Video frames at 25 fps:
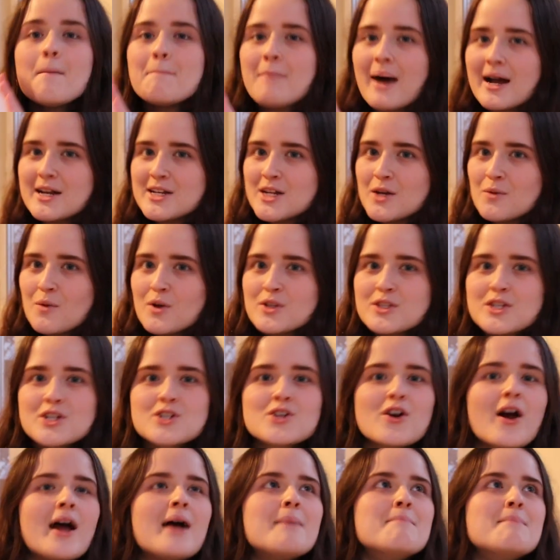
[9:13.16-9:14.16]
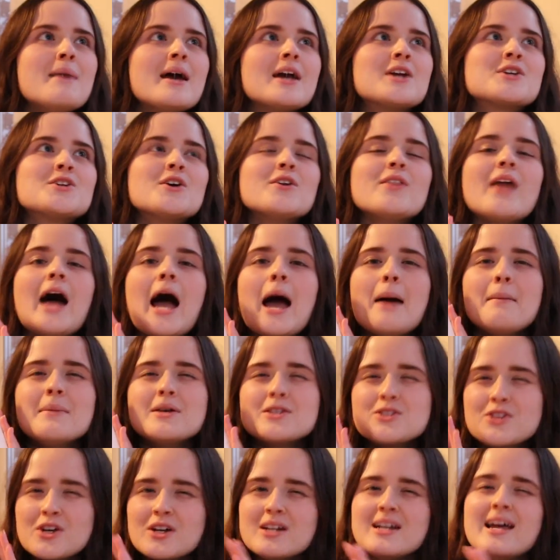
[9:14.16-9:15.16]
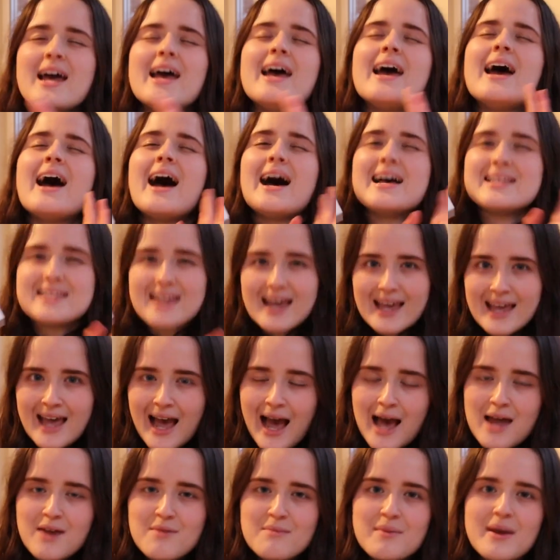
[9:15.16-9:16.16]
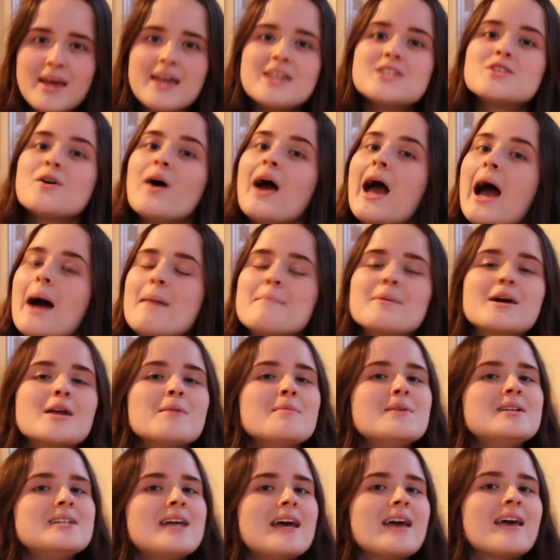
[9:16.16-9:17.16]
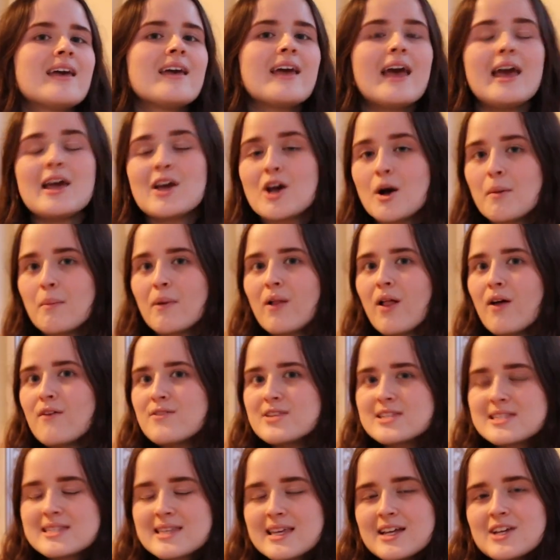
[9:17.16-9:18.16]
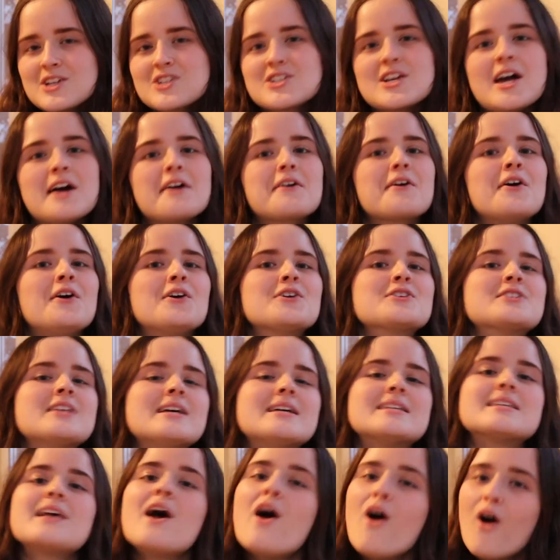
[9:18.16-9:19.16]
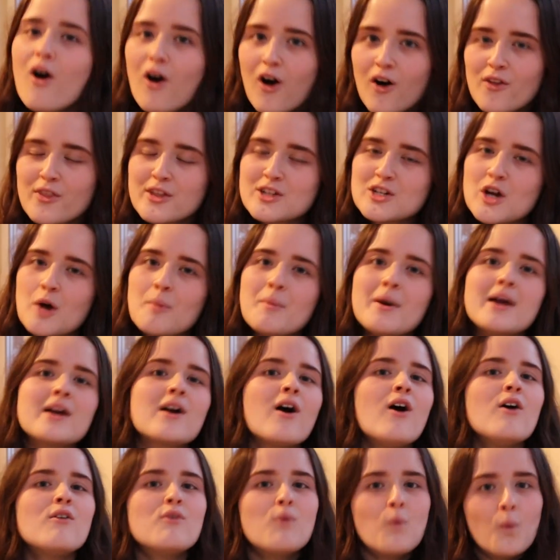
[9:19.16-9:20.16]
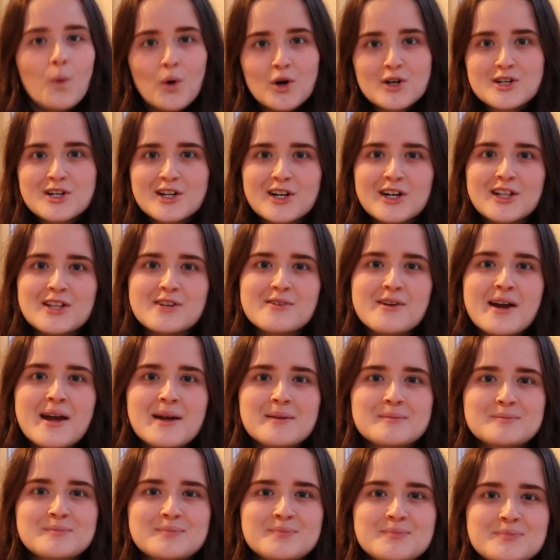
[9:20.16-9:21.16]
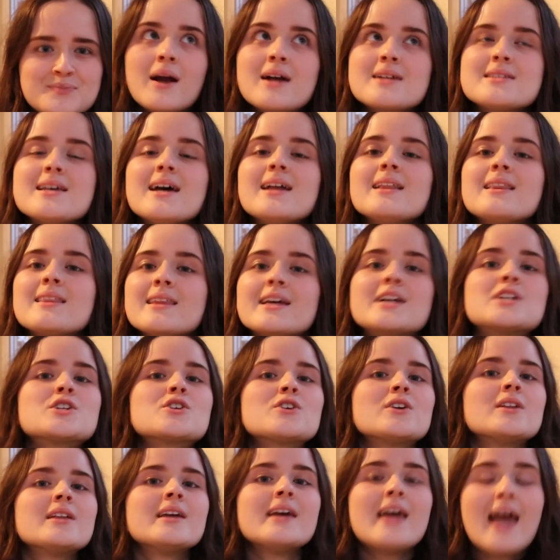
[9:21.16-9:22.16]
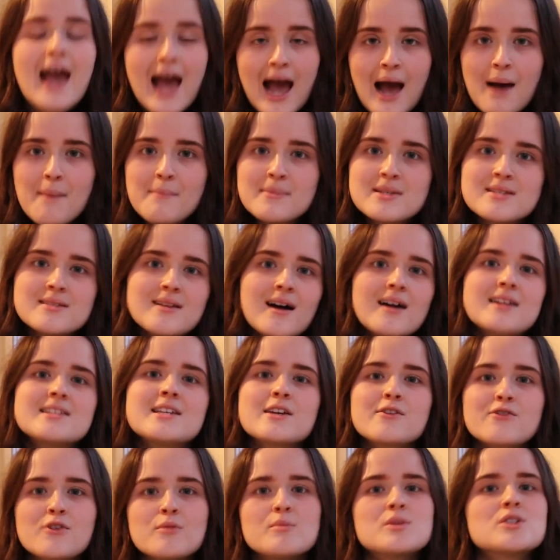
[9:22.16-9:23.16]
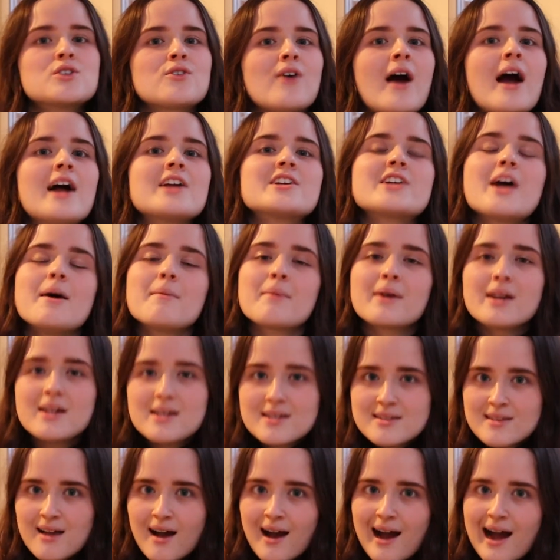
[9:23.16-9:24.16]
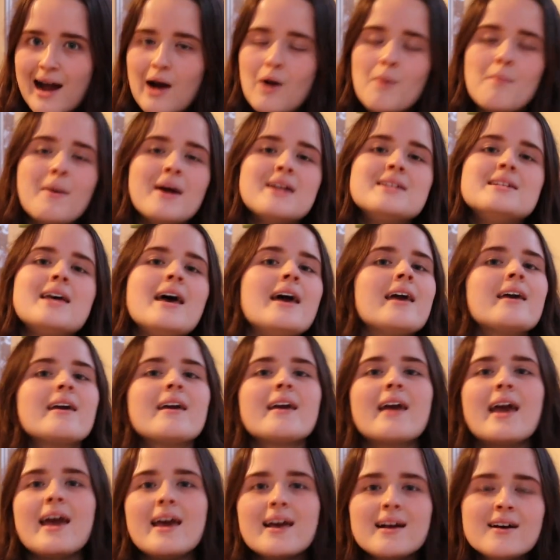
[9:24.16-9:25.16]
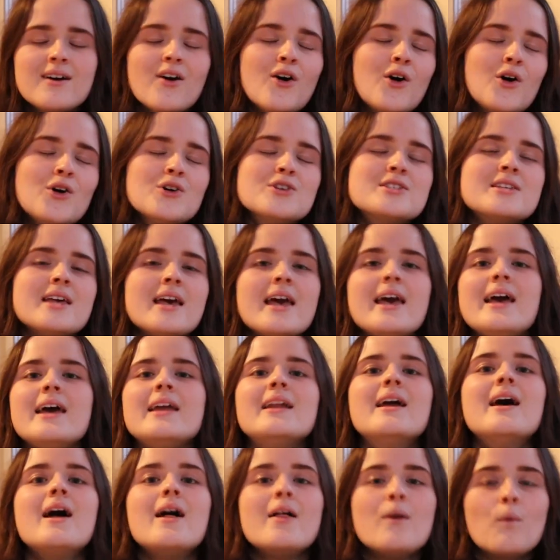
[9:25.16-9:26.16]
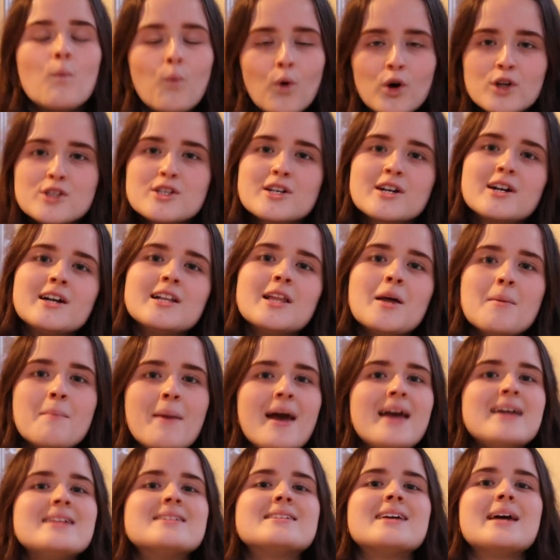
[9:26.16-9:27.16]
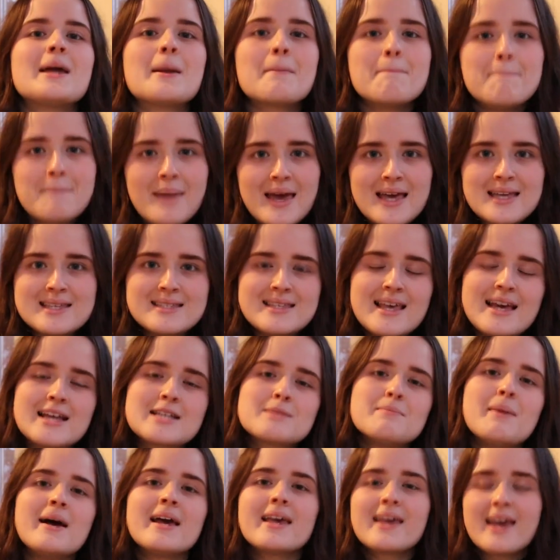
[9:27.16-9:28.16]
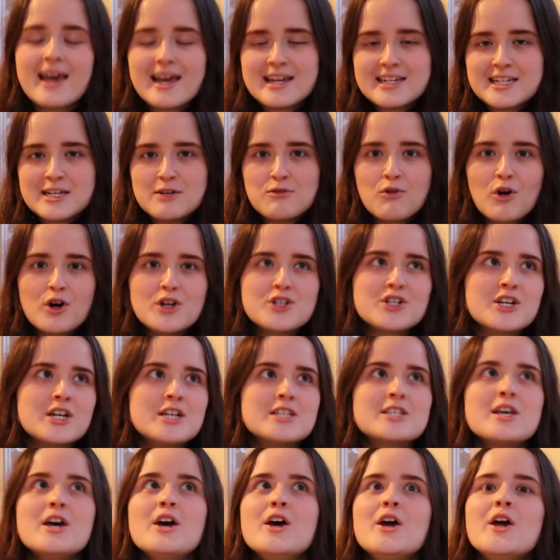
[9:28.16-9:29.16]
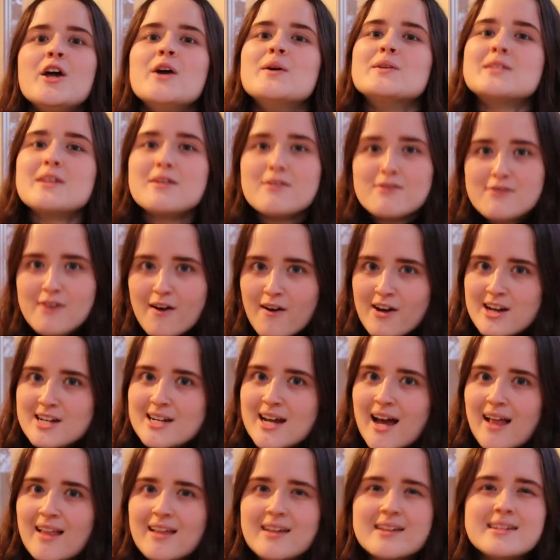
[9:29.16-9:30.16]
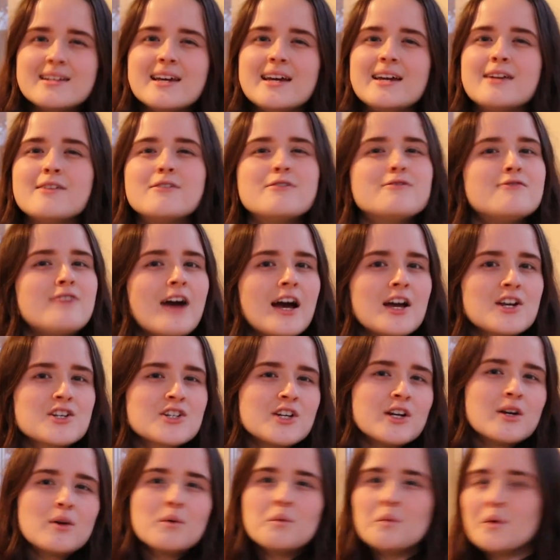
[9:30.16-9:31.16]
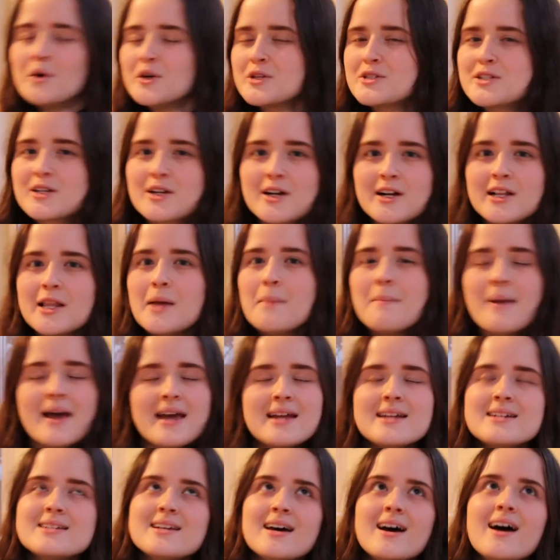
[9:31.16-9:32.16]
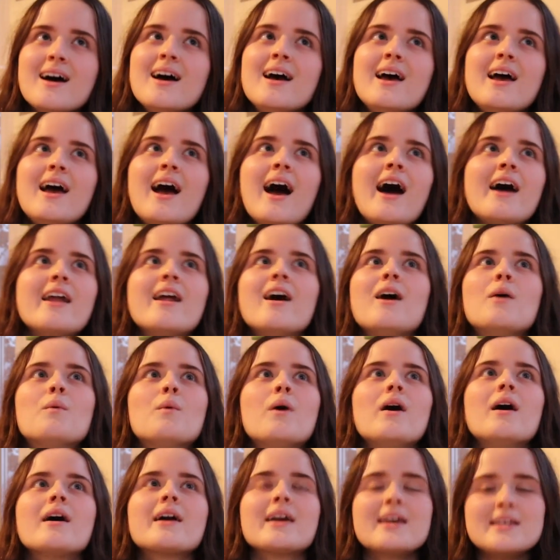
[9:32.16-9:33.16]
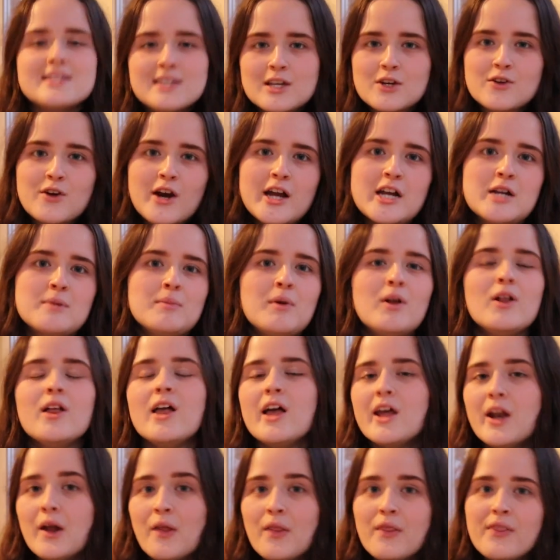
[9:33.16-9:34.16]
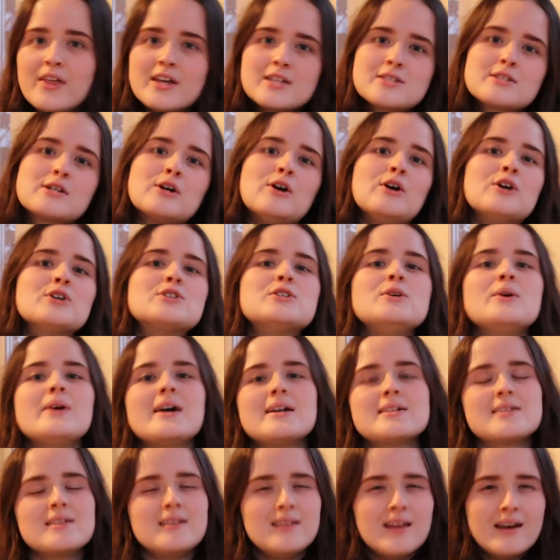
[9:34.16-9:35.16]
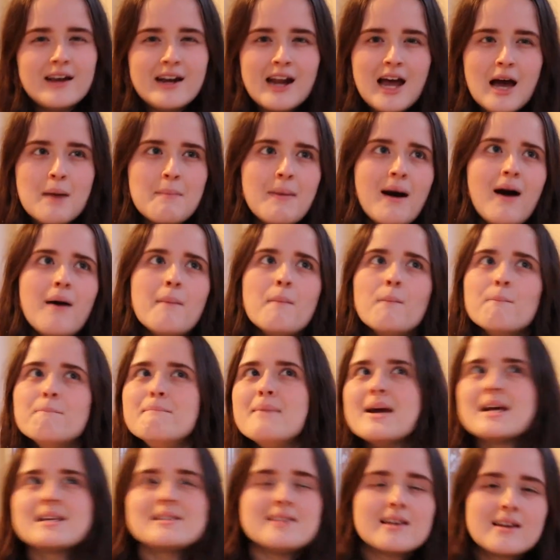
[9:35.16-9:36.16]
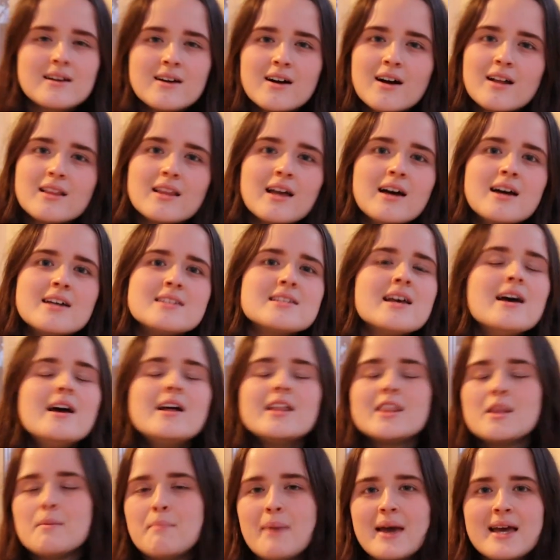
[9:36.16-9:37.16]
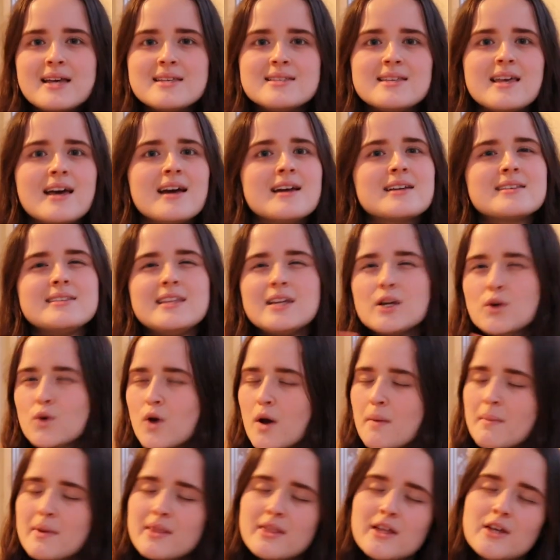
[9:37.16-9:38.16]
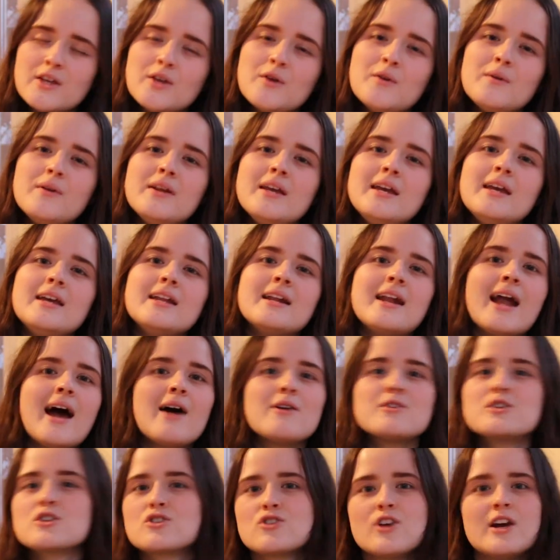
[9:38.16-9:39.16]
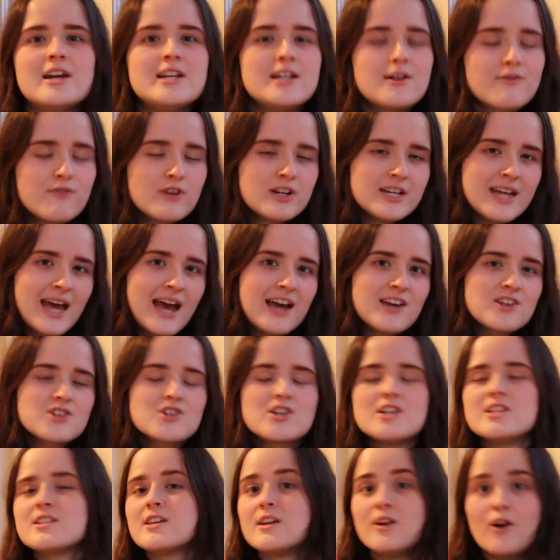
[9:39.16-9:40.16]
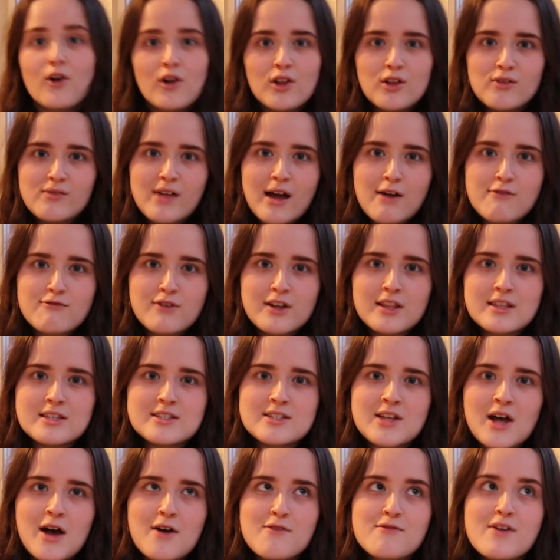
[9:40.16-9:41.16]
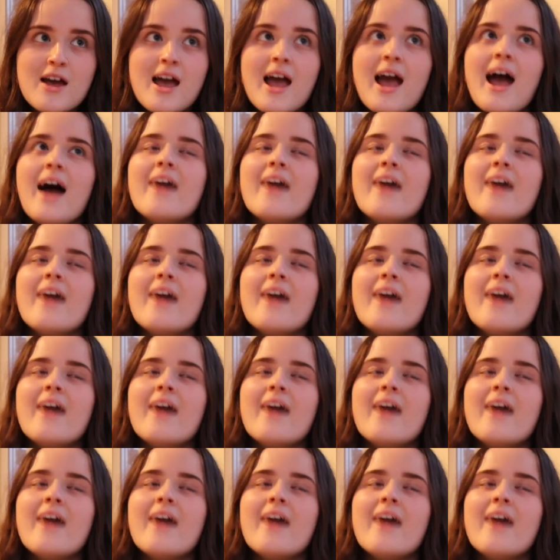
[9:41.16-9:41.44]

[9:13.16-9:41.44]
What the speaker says: But I do want to try and make sure that I'm as good at it as I can be, so I am going to be taking a couple of Skillshare courses on the topic of watercolouring. Because I literally am starting from scratch, I'm going to start out by taking a course in watercolour painting basics by Katie Rogers, who is a very talented fashion watercolor painter, and her work is incredible. And on this course you get to learn about mixing colors, the basics, the equipment that you need, and how to create different textures and all of that fun stuff.